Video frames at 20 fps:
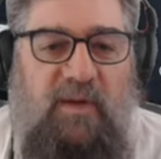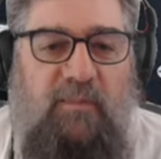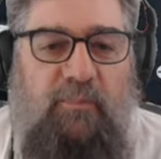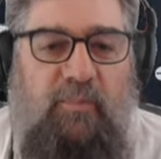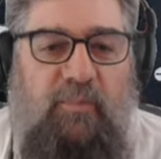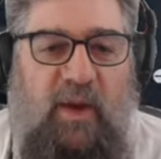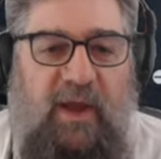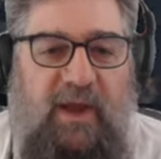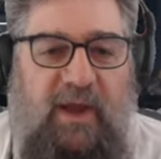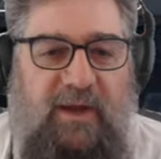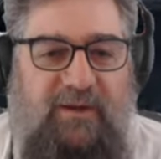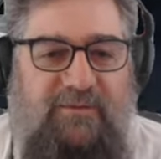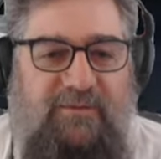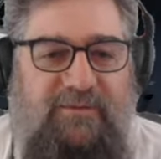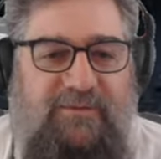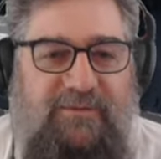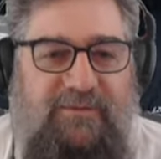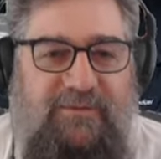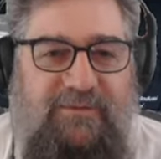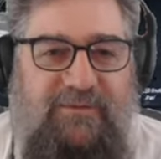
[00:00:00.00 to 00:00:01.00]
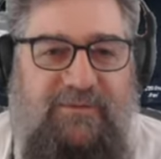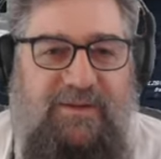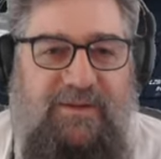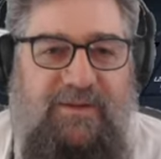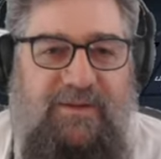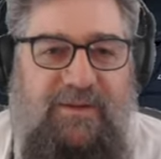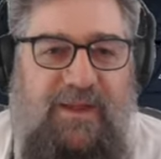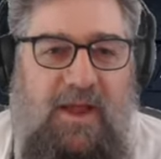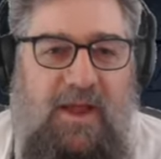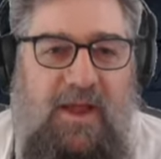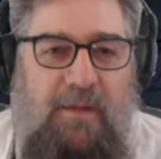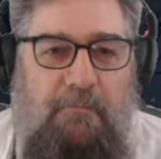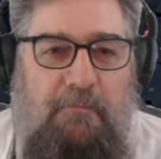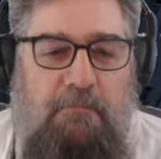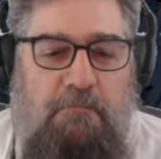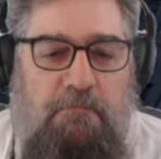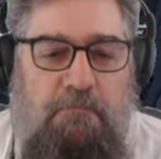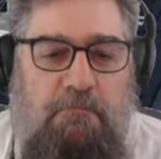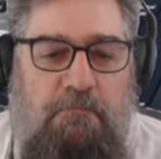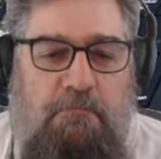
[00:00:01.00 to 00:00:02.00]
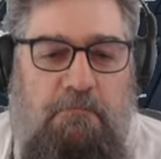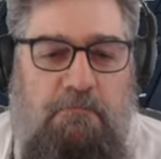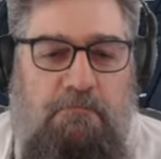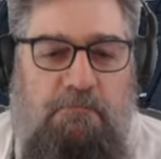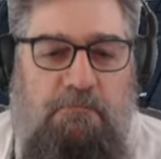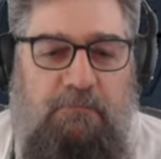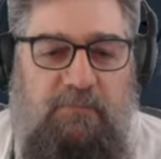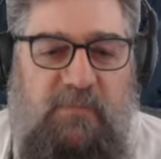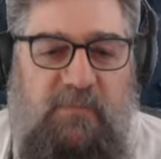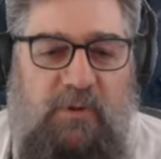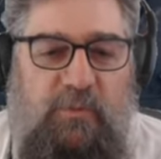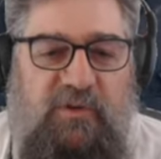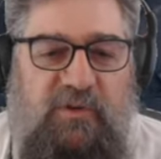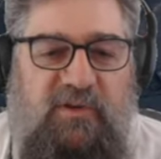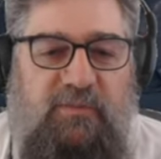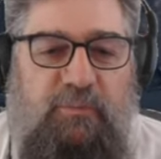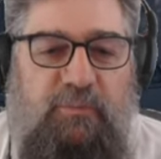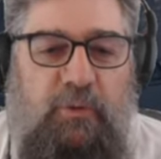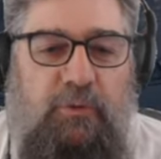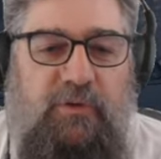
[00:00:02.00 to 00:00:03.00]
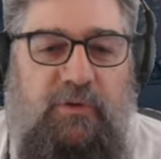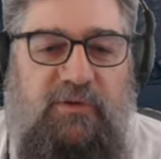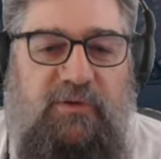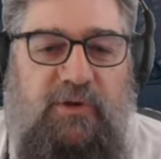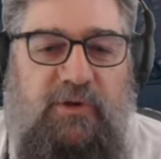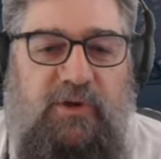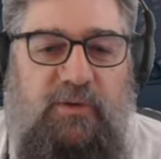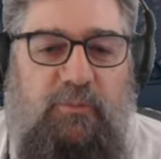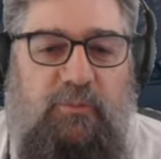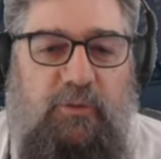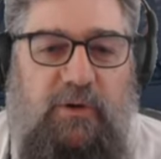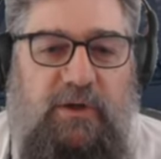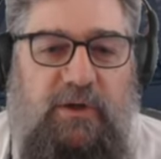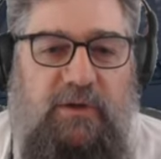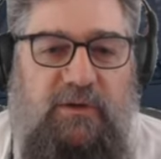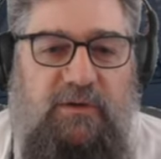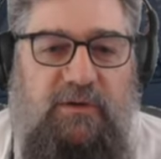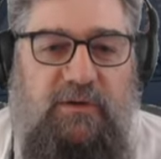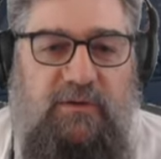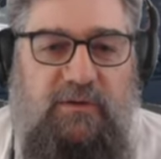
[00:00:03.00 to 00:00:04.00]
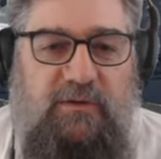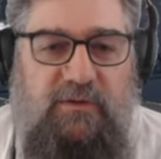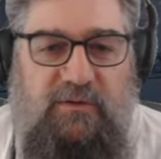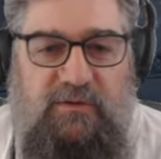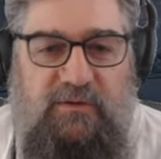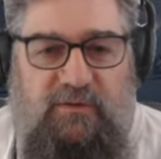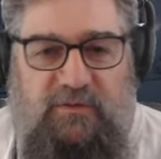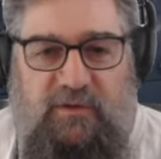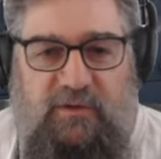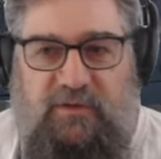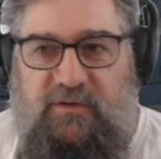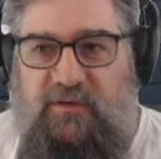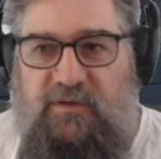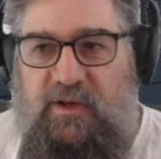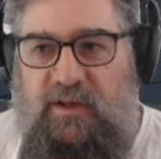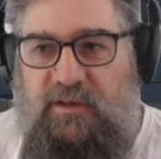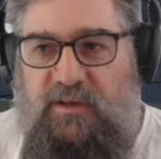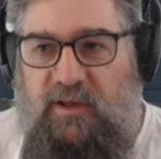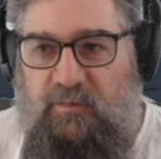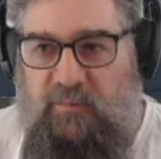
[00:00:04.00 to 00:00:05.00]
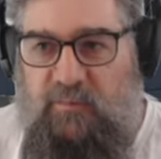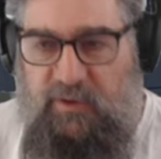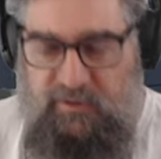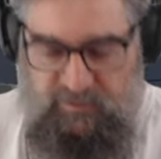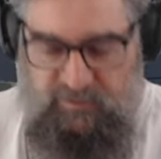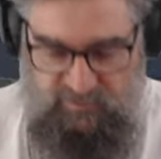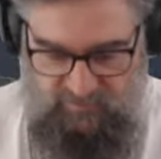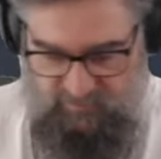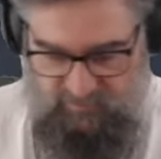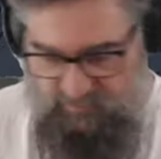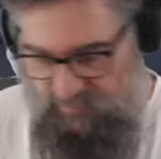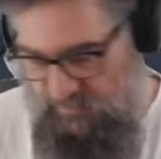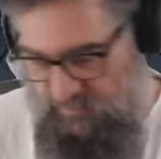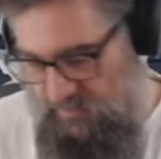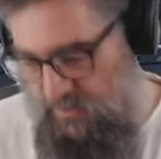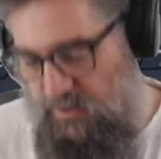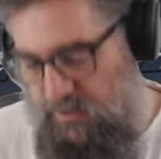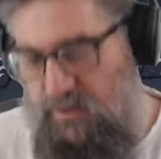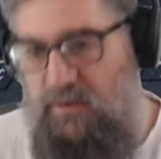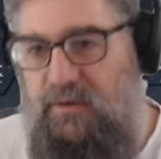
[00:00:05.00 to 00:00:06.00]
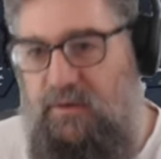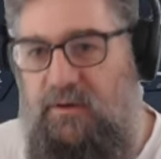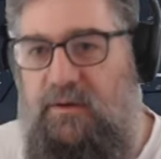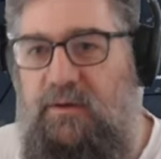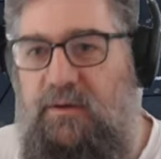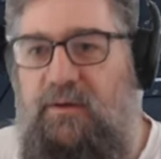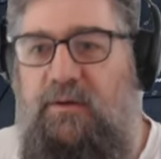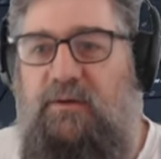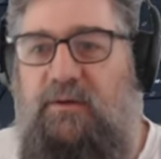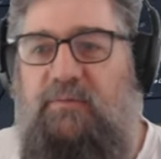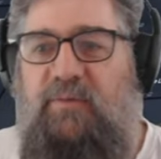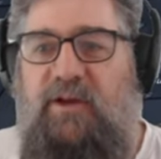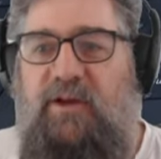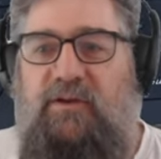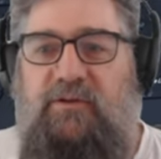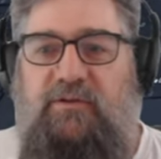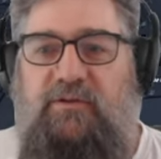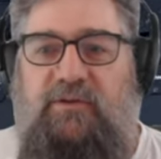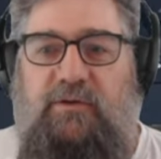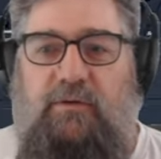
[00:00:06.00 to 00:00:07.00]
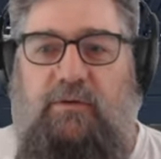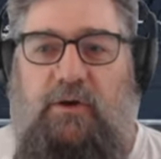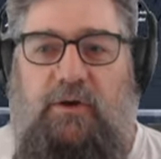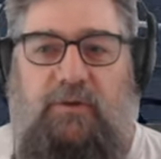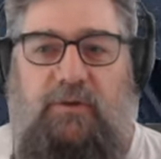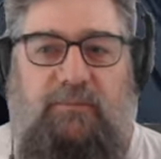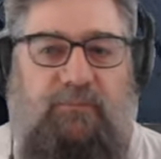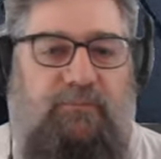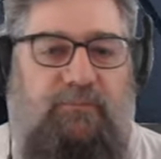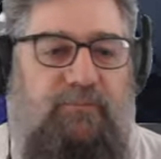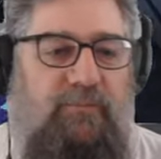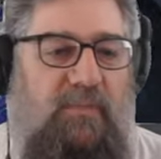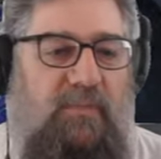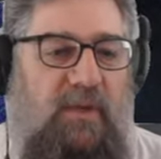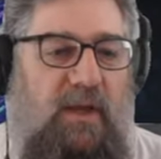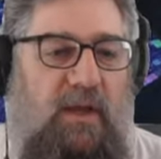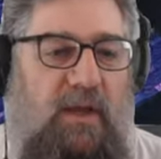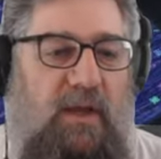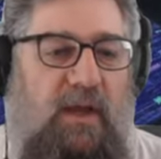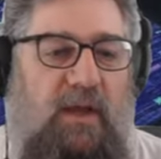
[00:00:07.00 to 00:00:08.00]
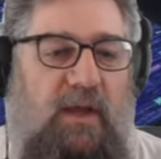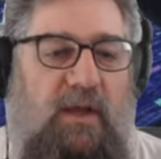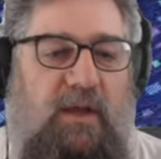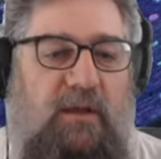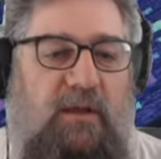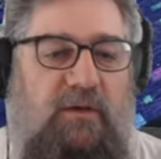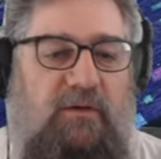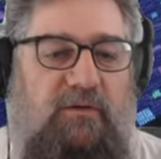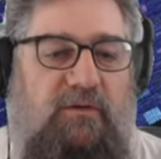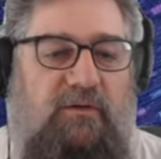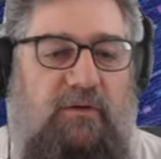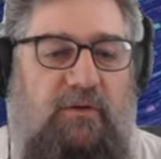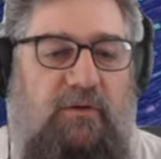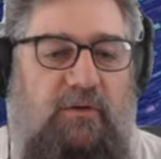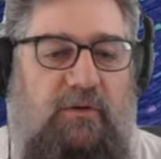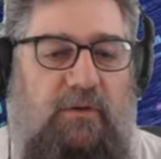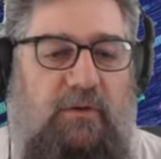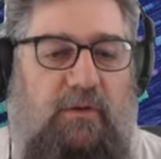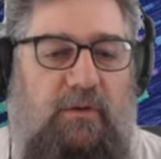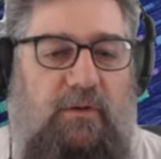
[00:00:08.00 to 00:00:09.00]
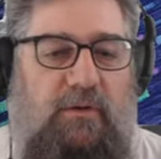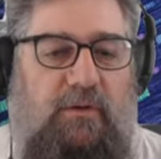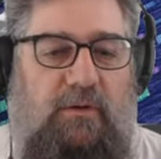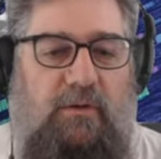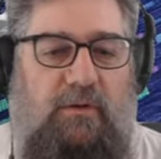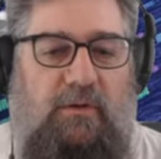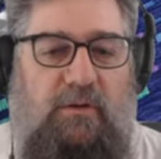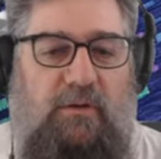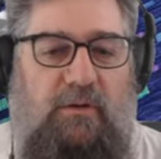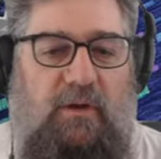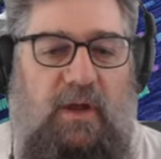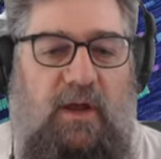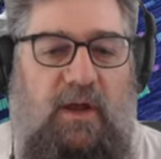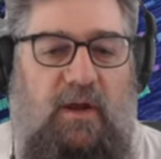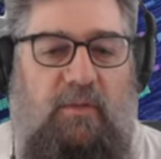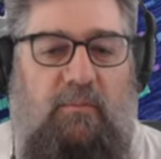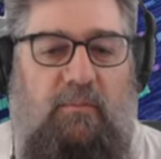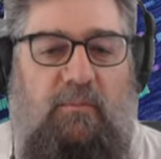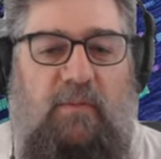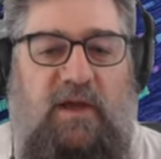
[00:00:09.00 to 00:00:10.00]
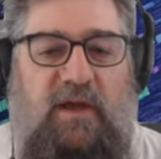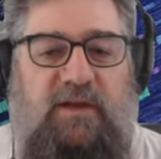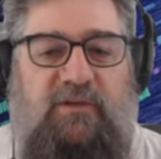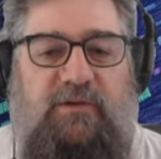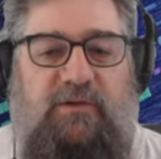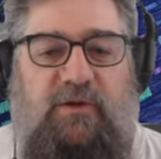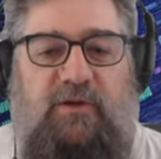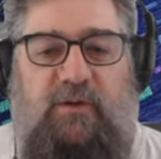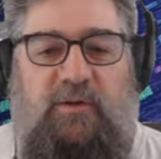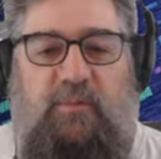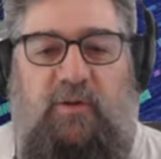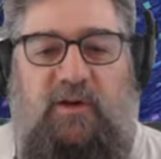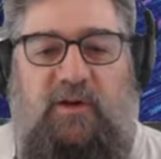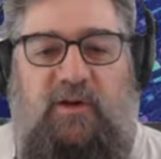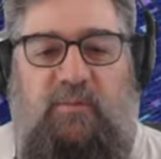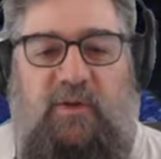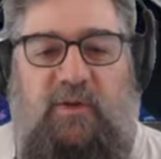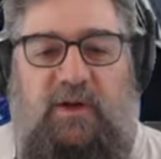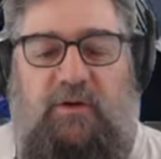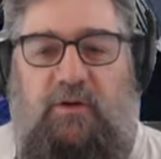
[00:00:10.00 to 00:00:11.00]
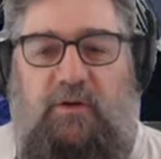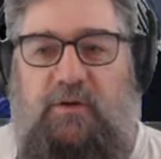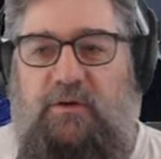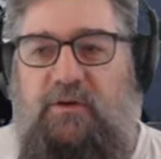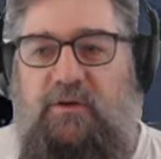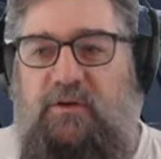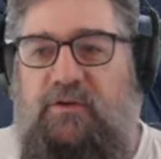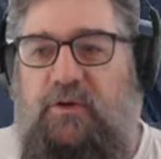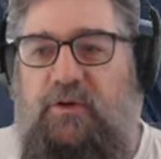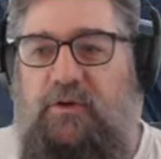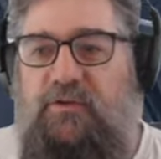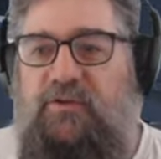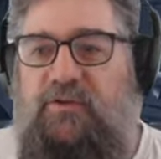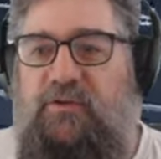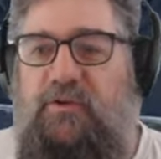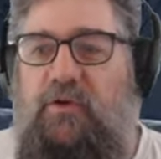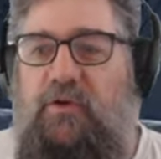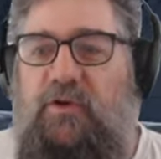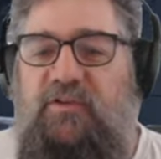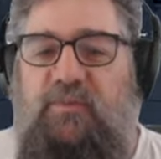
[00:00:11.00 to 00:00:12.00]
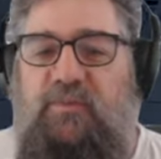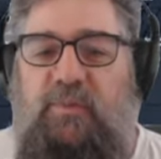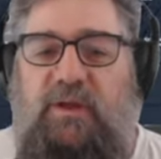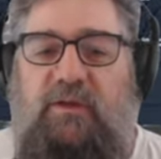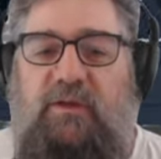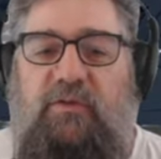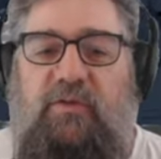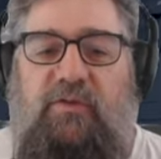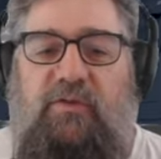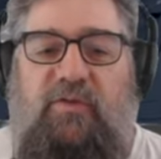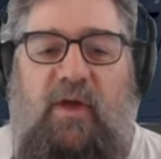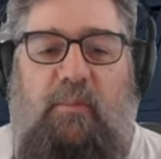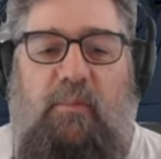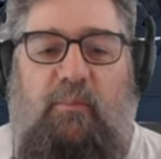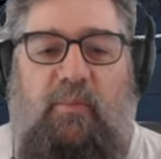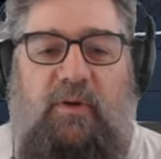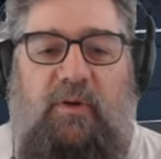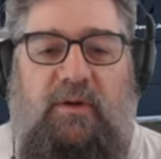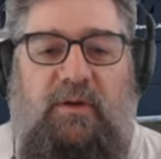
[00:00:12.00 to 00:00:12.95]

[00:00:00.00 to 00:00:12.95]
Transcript: and bang. Hmm. We just blew the circuit breaker. So let's take that back down to here. Back to zero. And turn our main circuit breaker back on. You notice a nice big thump.